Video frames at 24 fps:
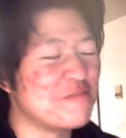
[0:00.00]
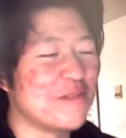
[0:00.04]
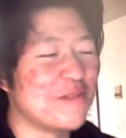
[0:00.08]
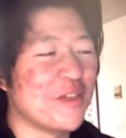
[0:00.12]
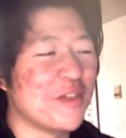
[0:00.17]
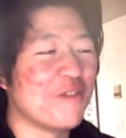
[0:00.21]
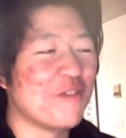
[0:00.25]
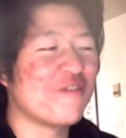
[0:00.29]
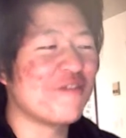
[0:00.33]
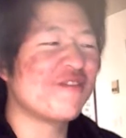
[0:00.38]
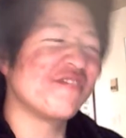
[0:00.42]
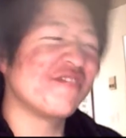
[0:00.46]
you
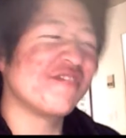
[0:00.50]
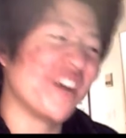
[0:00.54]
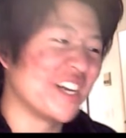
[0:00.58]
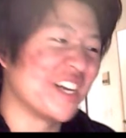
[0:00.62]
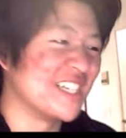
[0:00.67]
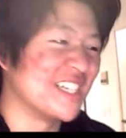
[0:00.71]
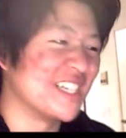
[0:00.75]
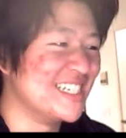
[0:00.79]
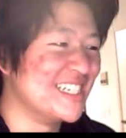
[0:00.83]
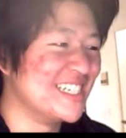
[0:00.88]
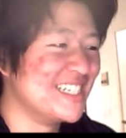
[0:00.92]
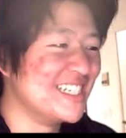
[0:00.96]

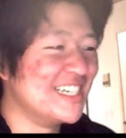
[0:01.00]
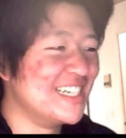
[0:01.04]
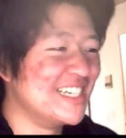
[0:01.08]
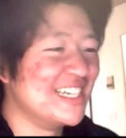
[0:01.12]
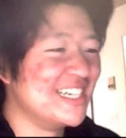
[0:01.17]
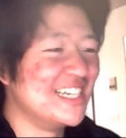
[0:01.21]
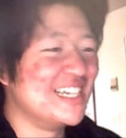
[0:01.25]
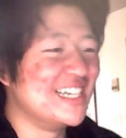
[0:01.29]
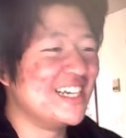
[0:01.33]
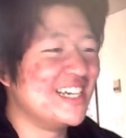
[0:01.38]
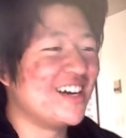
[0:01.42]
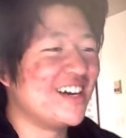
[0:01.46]

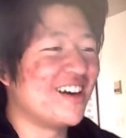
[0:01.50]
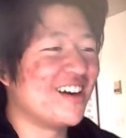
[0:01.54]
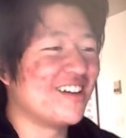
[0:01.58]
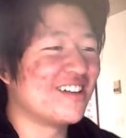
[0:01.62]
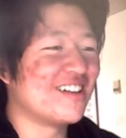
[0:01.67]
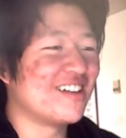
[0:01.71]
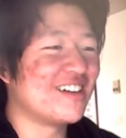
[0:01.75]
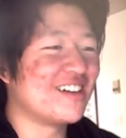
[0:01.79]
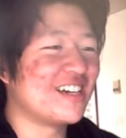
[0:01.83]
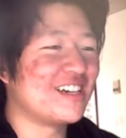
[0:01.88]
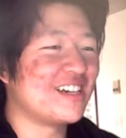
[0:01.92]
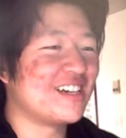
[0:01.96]
motherfucker.
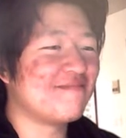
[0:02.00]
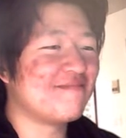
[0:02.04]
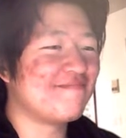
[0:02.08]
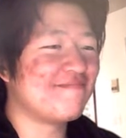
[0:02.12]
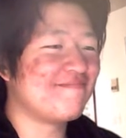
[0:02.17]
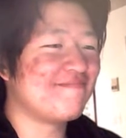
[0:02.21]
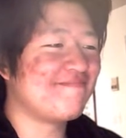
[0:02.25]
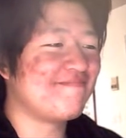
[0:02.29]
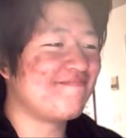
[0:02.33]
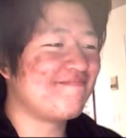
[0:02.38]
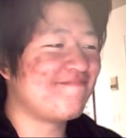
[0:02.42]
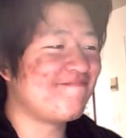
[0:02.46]
Alright.
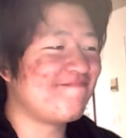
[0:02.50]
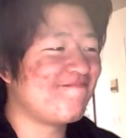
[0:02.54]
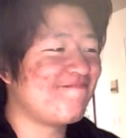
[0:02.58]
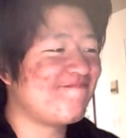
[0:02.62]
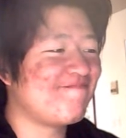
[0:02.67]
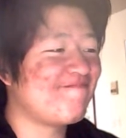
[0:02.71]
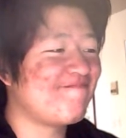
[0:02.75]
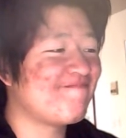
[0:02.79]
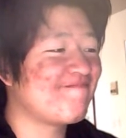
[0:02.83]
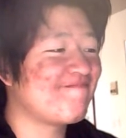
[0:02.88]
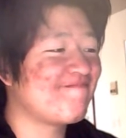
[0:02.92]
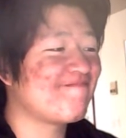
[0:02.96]

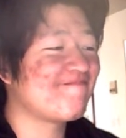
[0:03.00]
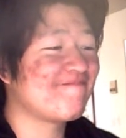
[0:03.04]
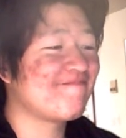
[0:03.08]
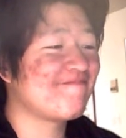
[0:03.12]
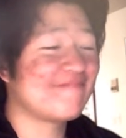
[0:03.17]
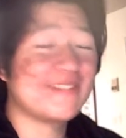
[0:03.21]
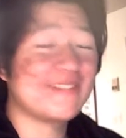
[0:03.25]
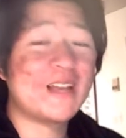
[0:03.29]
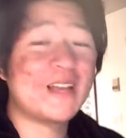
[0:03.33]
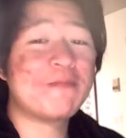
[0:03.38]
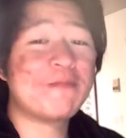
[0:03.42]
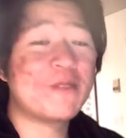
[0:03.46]

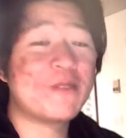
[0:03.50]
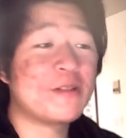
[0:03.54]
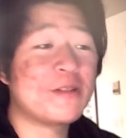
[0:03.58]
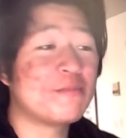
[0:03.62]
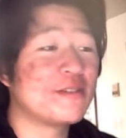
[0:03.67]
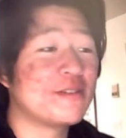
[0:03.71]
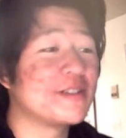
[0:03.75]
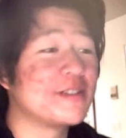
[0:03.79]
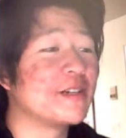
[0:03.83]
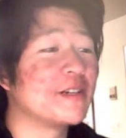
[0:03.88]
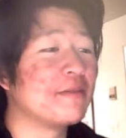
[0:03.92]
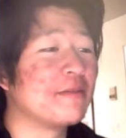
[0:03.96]
I'm feeling
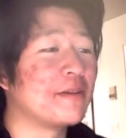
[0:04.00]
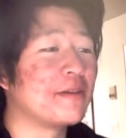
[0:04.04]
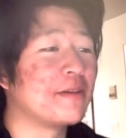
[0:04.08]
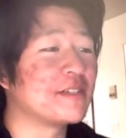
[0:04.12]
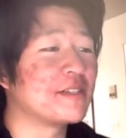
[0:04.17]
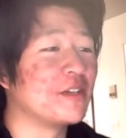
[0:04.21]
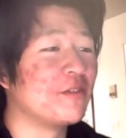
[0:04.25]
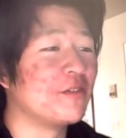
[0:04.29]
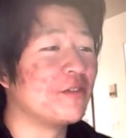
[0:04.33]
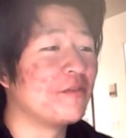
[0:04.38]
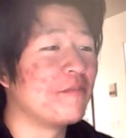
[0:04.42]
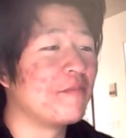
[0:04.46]
pretty good about
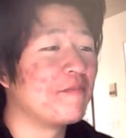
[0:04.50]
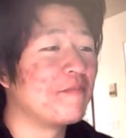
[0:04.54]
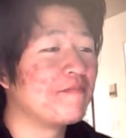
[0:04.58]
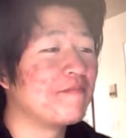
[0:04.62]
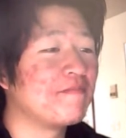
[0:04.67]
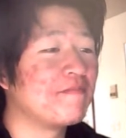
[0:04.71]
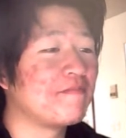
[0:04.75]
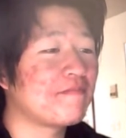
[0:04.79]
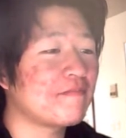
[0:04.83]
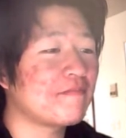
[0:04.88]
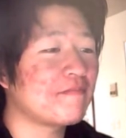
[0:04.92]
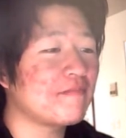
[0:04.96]
myself.
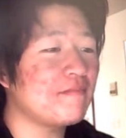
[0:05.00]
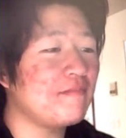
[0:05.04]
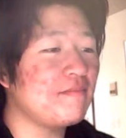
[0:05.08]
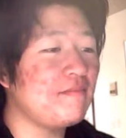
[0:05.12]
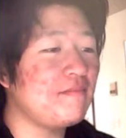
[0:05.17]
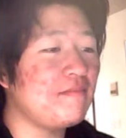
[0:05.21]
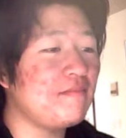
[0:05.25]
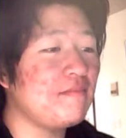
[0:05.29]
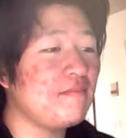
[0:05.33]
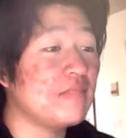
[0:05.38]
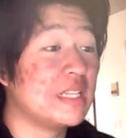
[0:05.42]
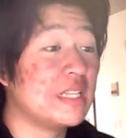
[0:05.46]

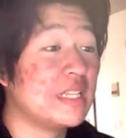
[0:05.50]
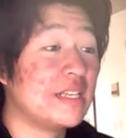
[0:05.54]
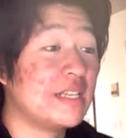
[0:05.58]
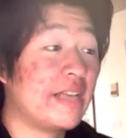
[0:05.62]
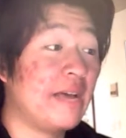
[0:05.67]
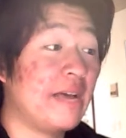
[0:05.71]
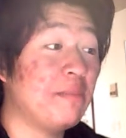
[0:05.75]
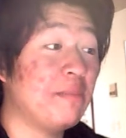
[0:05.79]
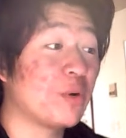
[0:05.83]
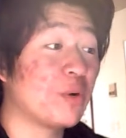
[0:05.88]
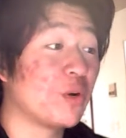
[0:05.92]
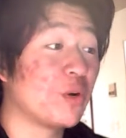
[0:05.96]

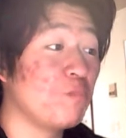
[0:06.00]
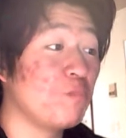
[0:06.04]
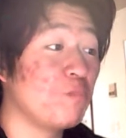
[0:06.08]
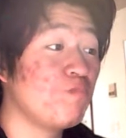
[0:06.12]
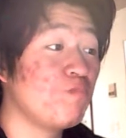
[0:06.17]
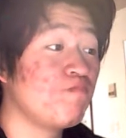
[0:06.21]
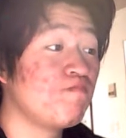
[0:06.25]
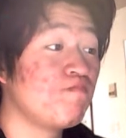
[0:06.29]
Hamburger.